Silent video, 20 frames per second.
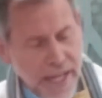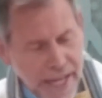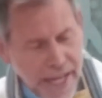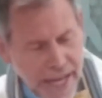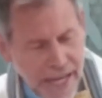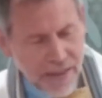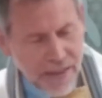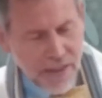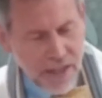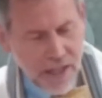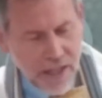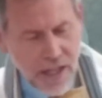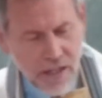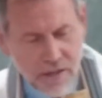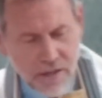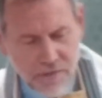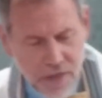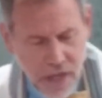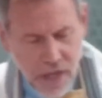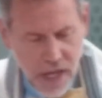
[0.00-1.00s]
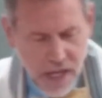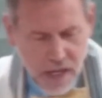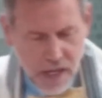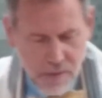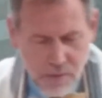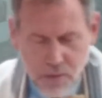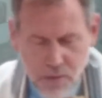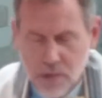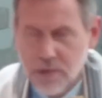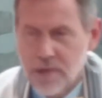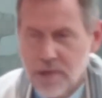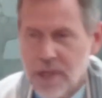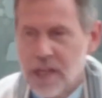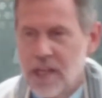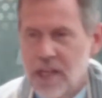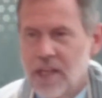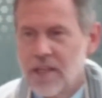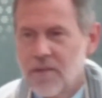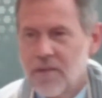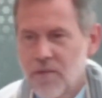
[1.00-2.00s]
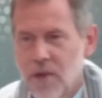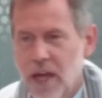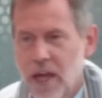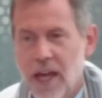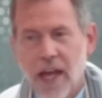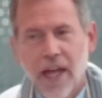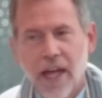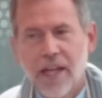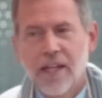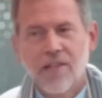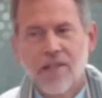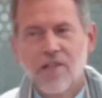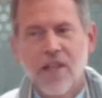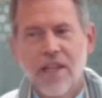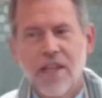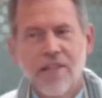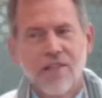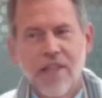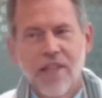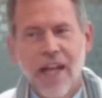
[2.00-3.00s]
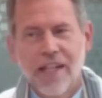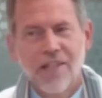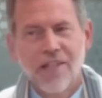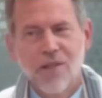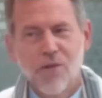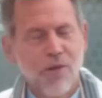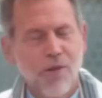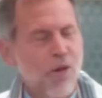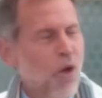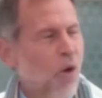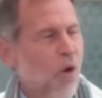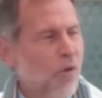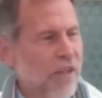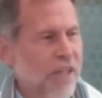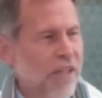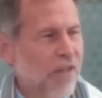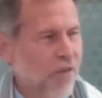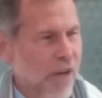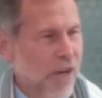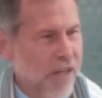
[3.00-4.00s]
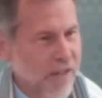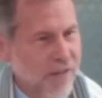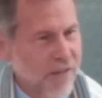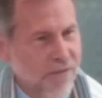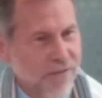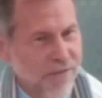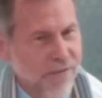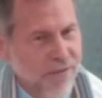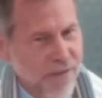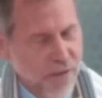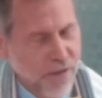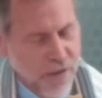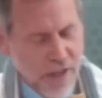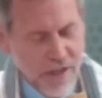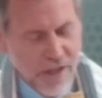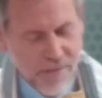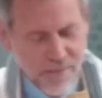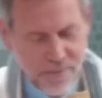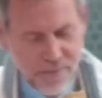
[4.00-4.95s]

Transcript: at the end of games, okay? I can say he's not doing Kol Nidre, okay?